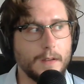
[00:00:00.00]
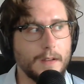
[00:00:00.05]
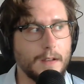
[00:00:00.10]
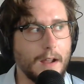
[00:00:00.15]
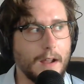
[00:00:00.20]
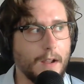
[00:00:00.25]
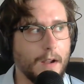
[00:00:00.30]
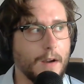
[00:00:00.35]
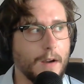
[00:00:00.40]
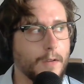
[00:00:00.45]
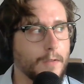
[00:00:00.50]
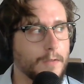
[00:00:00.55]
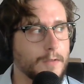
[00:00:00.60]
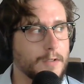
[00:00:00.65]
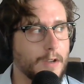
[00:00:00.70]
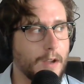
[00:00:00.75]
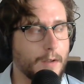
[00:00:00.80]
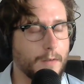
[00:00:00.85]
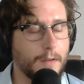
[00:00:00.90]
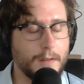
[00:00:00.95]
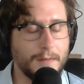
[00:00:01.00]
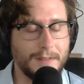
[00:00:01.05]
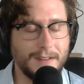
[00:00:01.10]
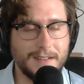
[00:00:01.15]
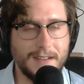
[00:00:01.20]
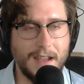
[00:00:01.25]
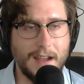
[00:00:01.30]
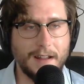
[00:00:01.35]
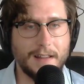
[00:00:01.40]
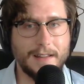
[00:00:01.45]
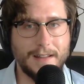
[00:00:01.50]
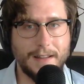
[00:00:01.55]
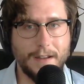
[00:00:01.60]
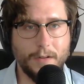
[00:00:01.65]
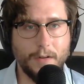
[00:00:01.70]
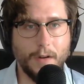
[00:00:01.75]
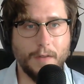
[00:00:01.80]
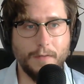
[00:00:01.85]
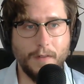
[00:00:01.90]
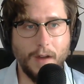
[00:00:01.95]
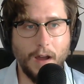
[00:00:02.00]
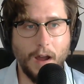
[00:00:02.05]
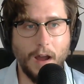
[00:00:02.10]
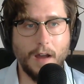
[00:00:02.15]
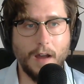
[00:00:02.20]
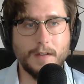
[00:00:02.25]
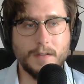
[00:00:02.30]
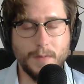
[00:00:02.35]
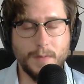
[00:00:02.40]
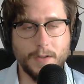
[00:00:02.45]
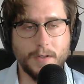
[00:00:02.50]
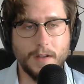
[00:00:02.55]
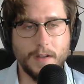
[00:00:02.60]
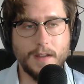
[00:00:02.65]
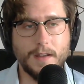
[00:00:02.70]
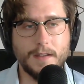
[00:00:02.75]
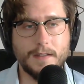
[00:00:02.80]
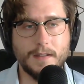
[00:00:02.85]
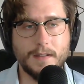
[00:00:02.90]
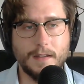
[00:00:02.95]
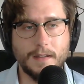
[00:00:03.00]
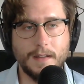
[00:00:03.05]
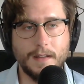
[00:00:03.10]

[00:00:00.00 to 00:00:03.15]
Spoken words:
I'm not exactly clear of how special it is.